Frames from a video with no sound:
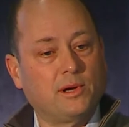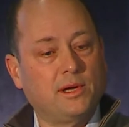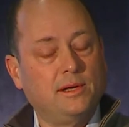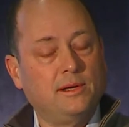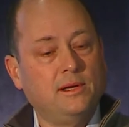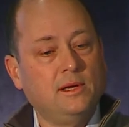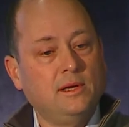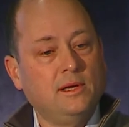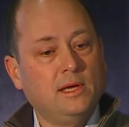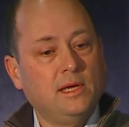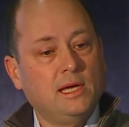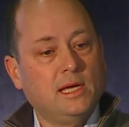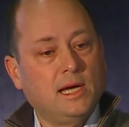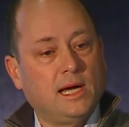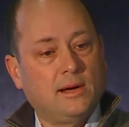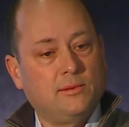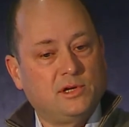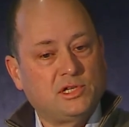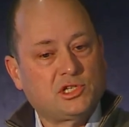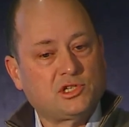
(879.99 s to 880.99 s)
And
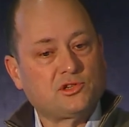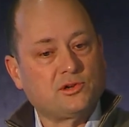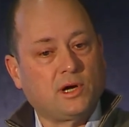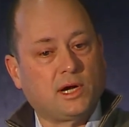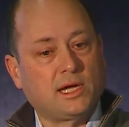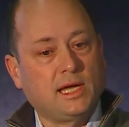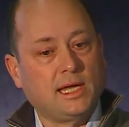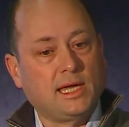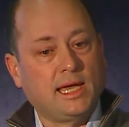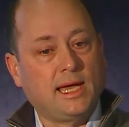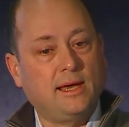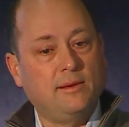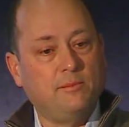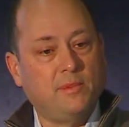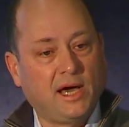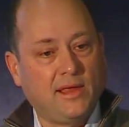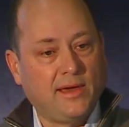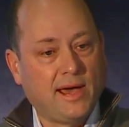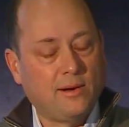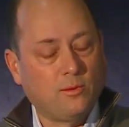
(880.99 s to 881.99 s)
I was struck again
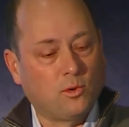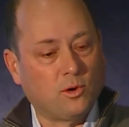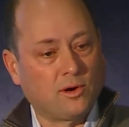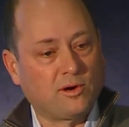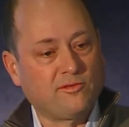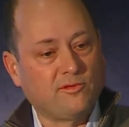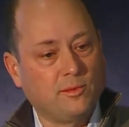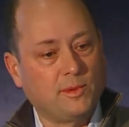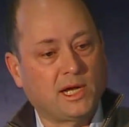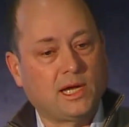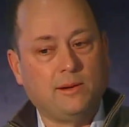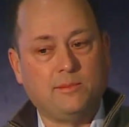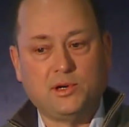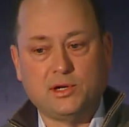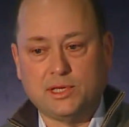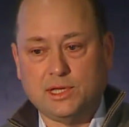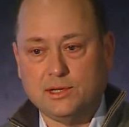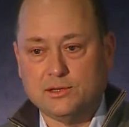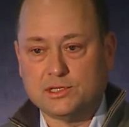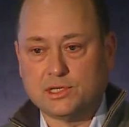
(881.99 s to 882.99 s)
by that work from a couple
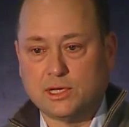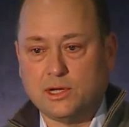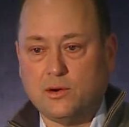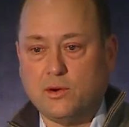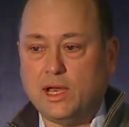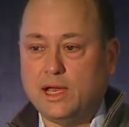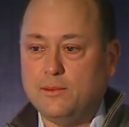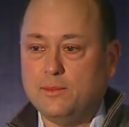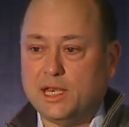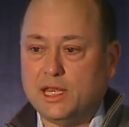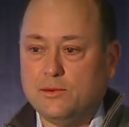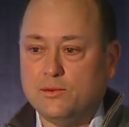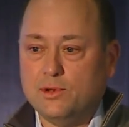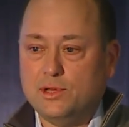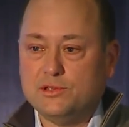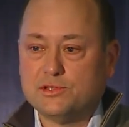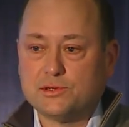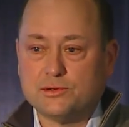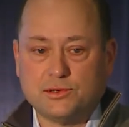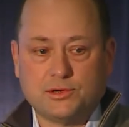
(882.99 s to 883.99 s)
of years ago, how many
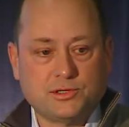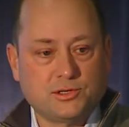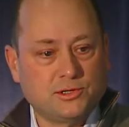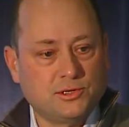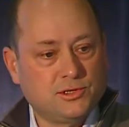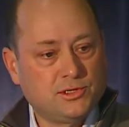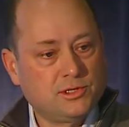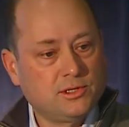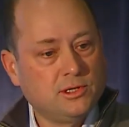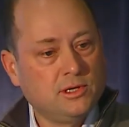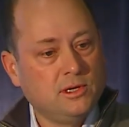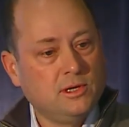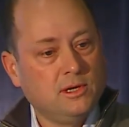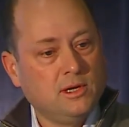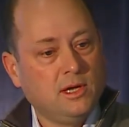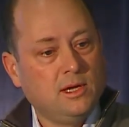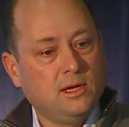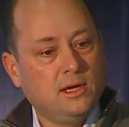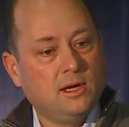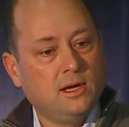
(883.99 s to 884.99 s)
researchers
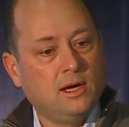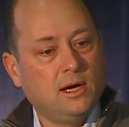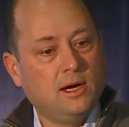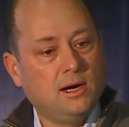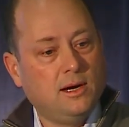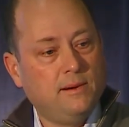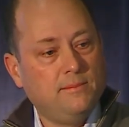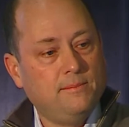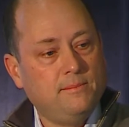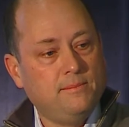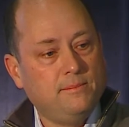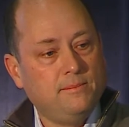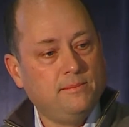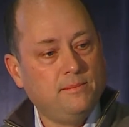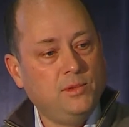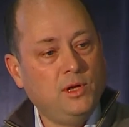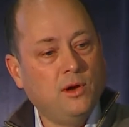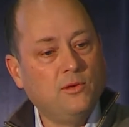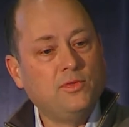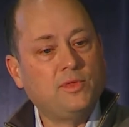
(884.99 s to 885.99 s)

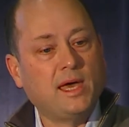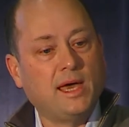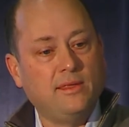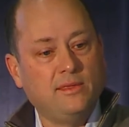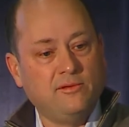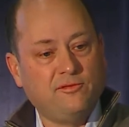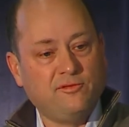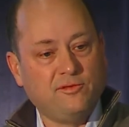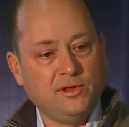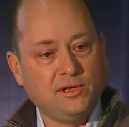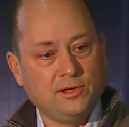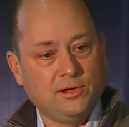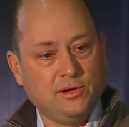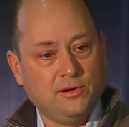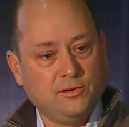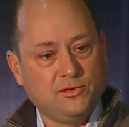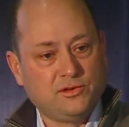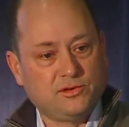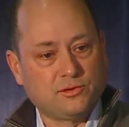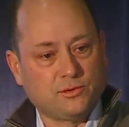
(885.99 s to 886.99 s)
note that in the
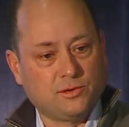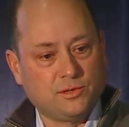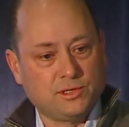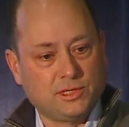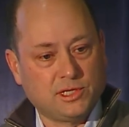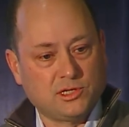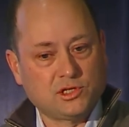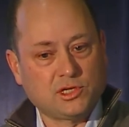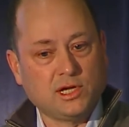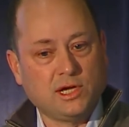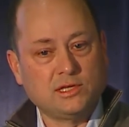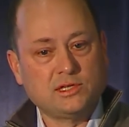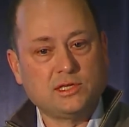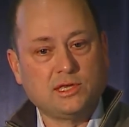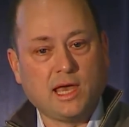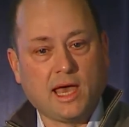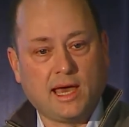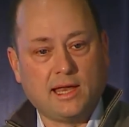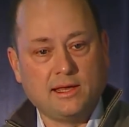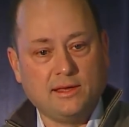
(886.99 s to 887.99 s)
footnotes or discuss
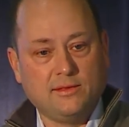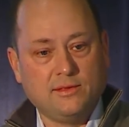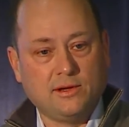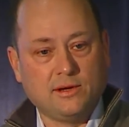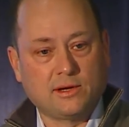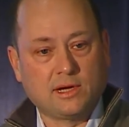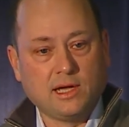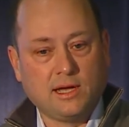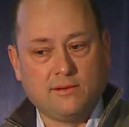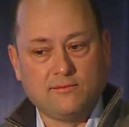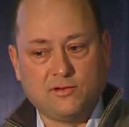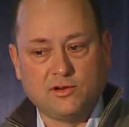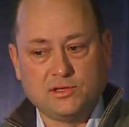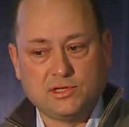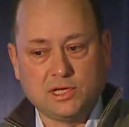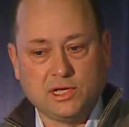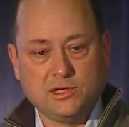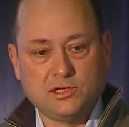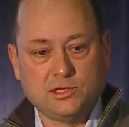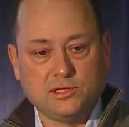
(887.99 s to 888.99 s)
that in their
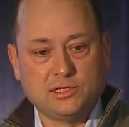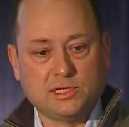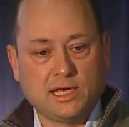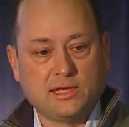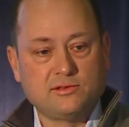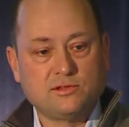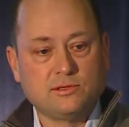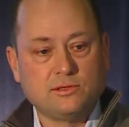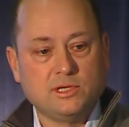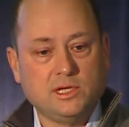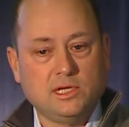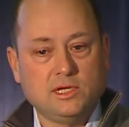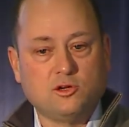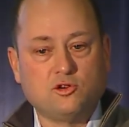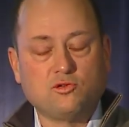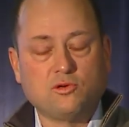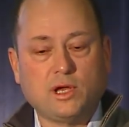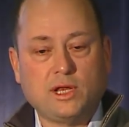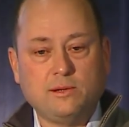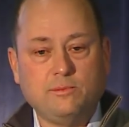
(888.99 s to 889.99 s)
conversations. That's
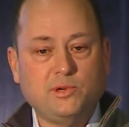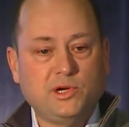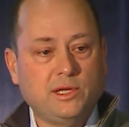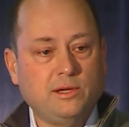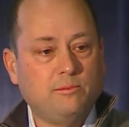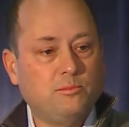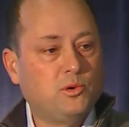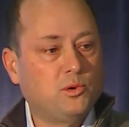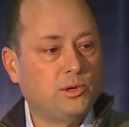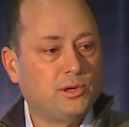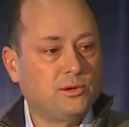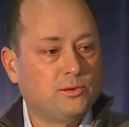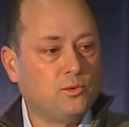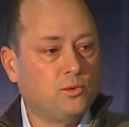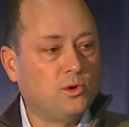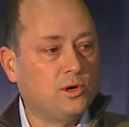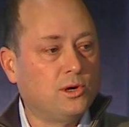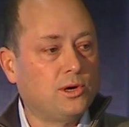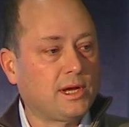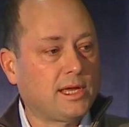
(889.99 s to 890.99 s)
incredibly important
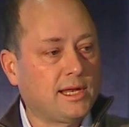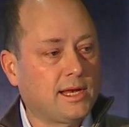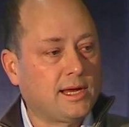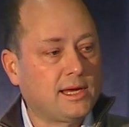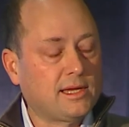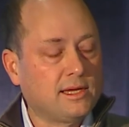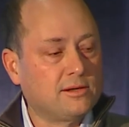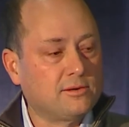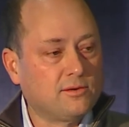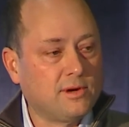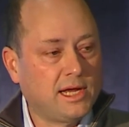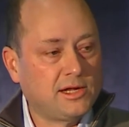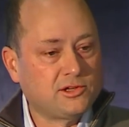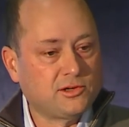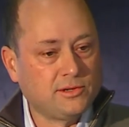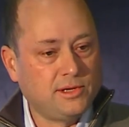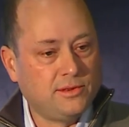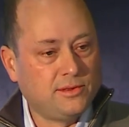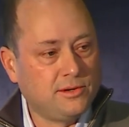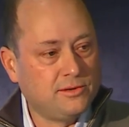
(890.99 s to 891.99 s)
work, and I
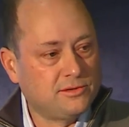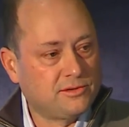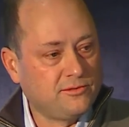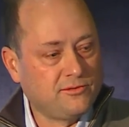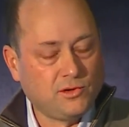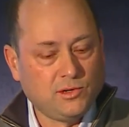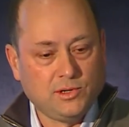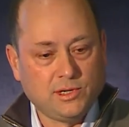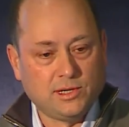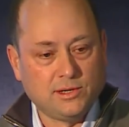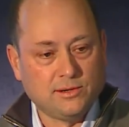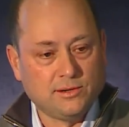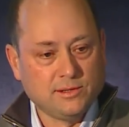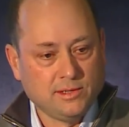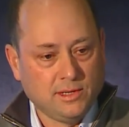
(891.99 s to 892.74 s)
congratulate those of you here,